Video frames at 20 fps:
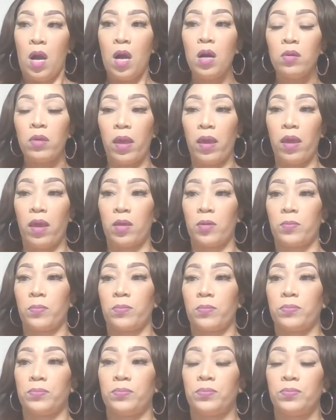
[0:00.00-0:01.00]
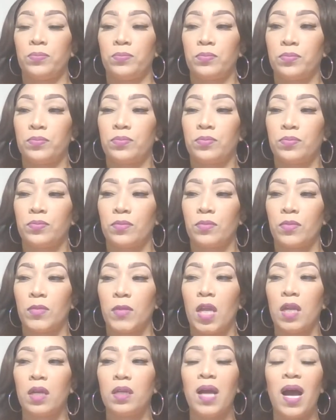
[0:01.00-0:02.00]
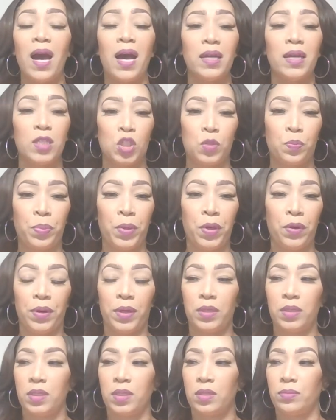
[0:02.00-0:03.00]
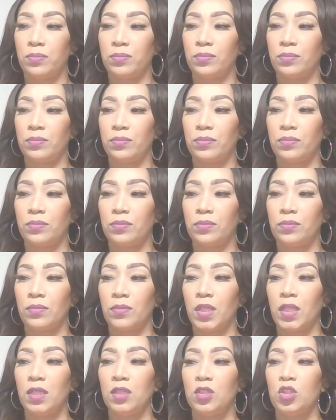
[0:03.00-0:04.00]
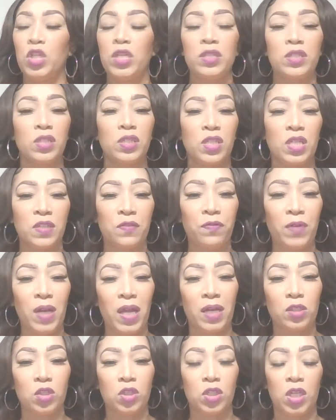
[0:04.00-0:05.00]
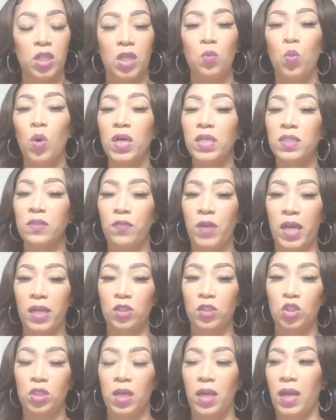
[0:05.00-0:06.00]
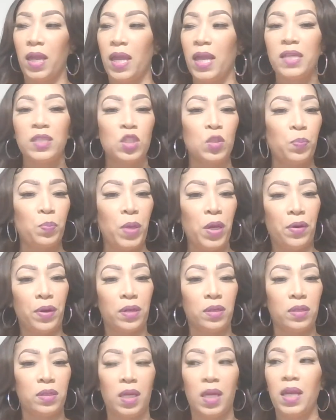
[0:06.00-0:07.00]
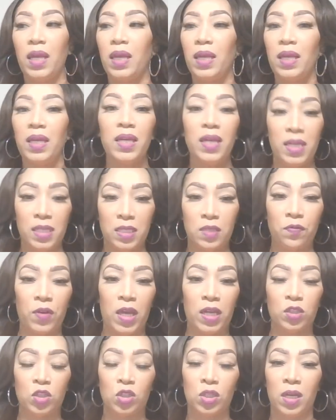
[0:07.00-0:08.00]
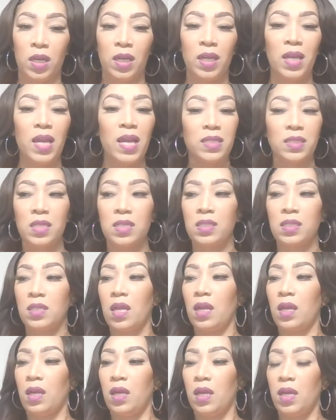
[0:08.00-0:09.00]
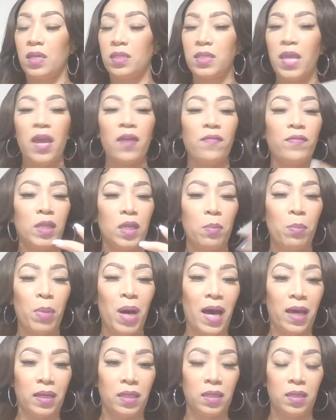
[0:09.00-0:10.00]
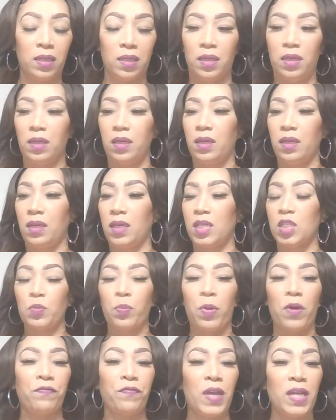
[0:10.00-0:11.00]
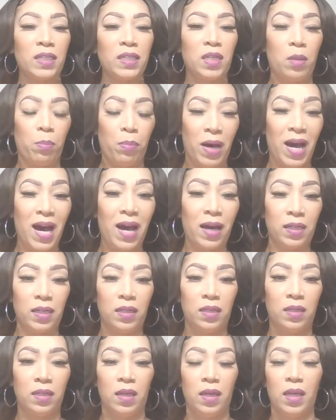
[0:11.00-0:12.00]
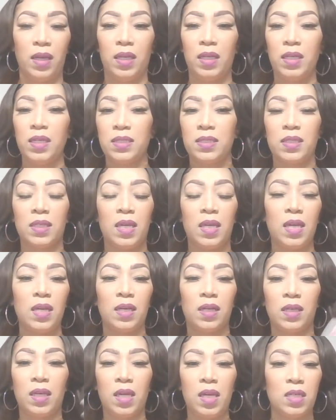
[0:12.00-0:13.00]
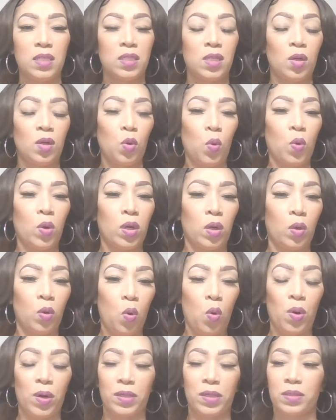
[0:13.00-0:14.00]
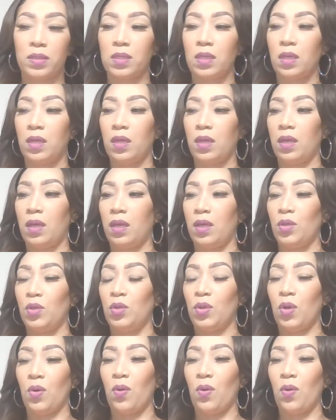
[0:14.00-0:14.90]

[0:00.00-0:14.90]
Okay. God is spirit. Jesus is flesh. He was flesh and spirit. He is flesh. He has his heavenly body, his perfected body. He is the King of kings and Lord of lords. You